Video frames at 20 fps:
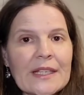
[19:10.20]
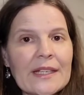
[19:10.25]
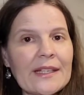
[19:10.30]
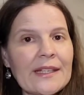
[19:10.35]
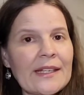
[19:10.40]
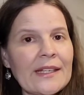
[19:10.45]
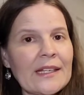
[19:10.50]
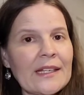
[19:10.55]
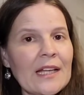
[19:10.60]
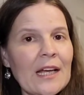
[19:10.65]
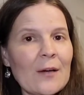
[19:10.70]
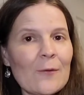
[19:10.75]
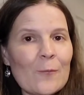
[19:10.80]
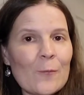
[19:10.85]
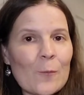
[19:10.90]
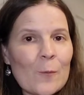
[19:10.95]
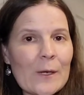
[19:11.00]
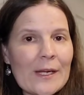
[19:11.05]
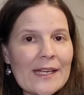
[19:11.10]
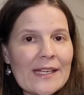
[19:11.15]
I cannot
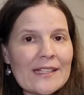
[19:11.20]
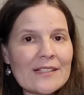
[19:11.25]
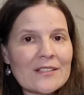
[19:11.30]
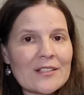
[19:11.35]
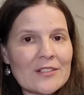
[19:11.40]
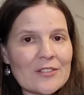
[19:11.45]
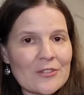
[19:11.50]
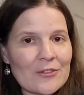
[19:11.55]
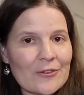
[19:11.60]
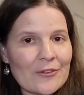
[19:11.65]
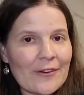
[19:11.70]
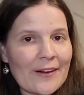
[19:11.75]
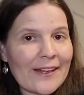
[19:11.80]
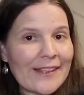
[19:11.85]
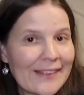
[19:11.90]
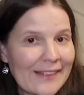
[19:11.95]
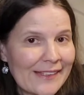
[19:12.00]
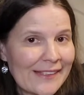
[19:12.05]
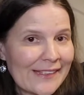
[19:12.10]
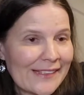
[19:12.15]
wait to
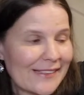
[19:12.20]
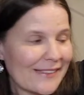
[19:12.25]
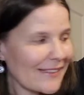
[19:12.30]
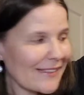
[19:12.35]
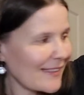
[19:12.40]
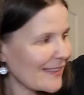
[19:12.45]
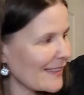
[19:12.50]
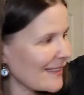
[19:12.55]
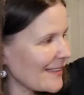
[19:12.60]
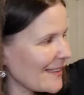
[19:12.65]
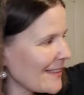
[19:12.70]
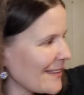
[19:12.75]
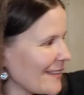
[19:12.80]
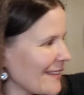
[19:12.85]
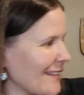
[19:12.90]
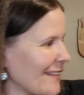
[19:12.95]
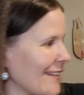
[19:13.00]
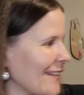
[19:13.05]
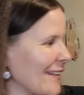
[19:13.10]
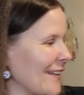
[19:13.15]
try these.
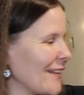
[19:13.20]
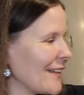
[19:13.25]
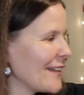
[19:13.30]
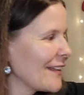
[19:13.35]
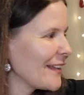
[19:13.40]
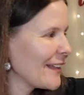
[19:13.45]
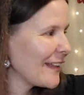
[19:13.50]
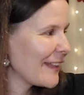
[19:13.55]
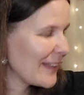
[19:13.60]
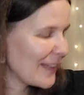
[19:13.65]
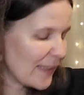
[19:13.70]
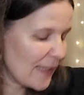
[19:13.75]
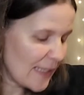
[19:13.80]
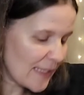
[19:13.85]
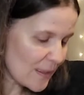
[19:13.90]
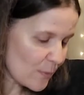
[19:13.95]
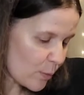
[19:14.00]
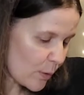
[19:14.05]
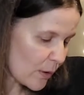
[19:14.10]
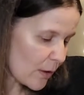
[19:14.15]

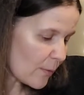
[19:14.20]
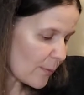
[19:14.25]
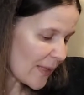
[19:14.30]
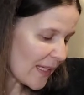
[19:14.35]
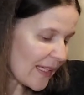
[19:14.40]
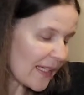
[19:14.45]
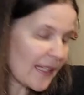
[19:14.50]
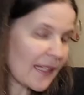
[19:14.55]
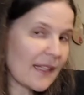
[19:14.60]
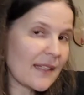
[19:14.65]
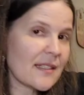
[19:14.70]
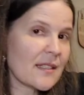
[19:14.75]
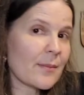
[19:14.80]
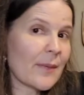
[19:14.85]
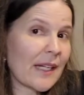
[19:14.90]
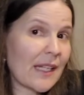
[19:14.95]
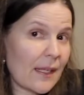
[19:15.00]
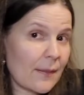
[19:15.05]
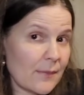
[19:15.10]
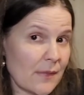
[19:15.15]
These will make it into
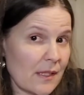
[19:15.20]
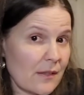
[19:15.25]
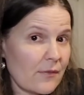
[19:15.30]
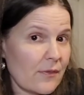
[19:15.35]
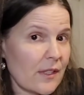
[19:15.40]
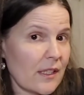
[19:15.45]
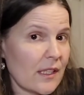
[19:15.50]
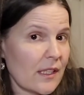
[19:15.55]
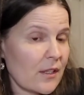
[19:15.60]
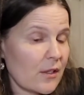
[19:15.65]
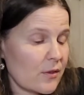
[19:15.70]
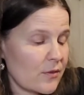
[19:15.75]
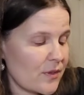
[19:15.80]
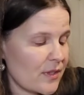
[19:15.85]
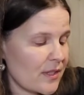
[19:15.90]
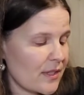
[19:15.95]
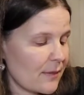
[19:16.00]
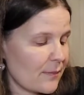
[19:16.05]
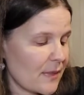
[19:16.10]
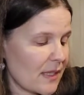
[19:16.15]
my empty videos
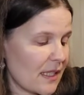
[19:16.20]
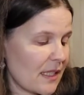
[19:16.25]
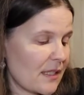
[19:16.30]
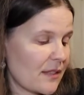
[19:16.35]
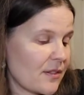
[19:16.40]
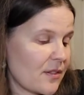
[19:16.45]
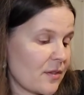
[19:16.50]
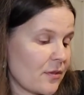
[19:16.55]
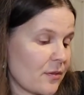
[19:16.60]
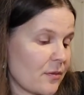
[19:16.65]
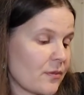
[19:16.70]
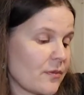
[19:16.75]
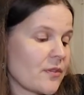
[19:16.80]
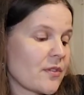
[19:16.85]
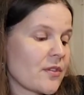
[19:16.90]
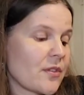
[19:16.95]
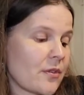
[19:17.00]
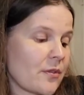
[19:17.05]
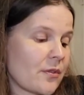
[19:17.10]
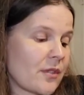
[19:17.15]
someday soon,
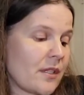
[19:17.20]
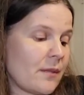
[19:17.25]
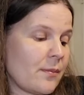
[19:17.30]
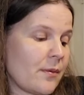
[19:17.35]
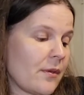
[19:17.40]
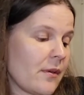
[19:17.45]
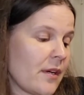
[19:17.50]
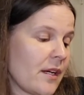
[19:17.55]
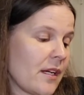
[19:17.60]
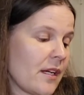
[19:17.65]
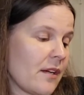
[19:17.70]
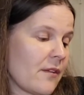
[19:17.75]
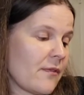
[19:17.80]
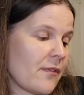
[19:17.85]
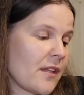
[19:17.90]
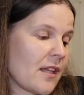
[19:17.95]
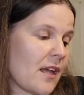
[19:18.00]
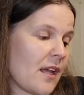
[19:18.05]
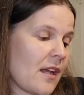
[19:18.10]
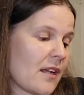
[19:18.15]
so keep your eye out
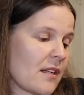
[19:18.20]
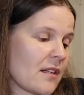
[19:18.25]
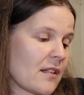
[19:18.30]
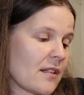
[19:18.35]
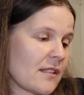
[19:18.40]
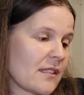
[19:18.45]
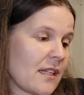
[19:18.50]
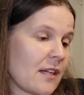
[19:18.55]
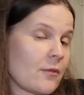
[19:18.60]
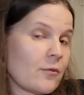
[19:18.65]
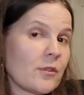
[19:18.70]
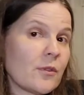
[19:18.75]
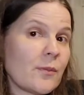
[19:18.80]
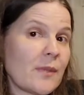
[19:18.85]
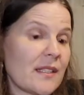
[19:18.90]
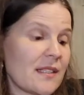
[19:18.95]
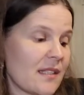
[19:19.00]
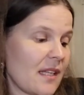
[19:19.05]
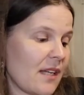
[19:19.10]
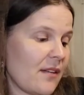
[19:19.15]
for that. I will
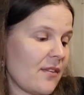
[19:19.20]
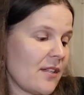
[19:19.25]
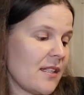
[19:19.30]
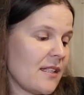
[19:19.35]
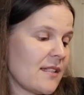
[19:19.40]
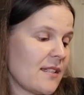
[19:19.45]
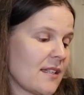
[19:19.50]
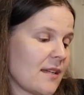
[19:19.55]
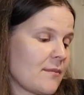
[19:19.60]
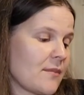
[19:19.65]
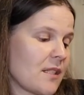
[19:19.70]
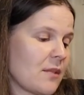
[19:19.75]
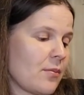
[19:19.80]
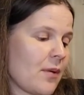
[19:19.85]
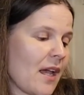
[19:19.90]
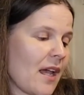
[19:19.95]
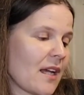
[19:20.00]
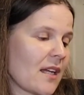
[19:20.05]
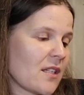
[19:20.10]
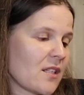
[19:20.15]
be saving these empty
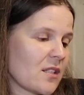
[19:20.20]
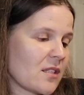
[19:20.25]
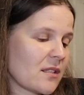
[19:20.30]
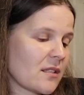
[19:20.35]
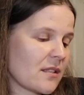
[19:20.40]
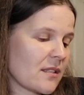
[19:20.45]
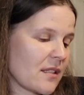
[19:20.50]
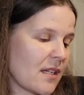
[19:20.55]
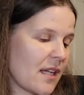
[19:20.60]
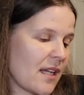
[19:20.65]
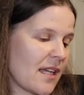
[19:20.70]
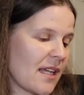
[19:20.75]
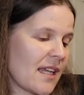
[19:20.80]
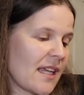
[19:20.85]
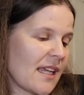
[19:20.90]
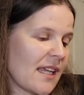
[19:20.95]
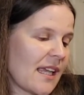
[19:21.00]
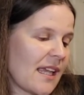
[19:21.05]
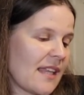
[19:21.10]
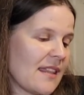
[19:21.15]
packages.
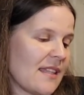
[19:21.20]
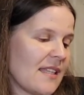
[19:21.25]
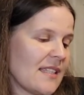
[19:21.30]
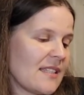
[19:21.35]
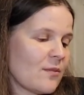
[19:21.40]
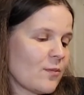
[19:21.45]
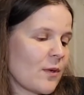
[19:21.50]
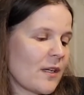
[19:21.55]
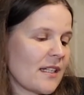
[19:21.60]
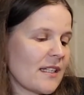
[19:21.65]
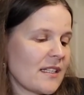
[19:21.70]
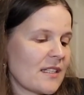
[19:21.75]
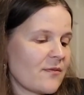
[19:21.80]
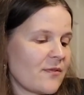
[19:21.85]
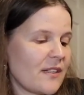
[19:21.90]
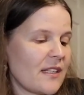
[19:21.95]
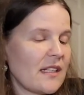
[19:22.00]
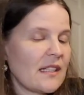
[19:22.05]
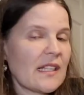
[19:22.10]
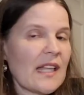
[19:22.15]
And this one is
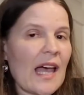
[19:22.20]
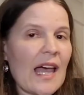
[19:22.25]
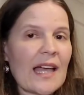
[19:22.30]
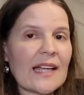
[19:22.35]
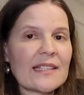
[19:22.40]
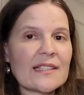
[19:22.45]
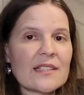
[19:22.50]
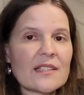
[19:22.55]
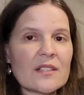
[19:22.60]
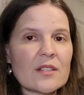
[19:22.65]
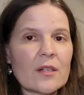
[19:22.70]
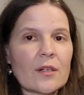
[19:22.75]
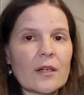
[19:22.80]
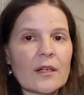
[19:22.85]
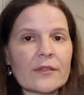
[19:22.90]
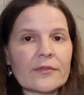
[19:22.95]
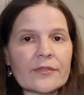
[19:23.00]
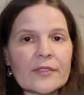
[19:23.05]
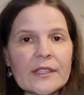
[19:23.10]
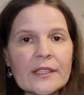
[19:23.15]
vanilla iced
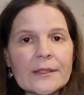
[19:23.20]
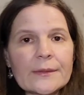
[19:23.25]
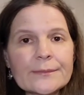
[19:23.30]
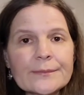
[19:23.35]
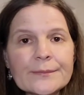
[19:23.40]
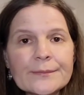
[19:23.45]
coffee.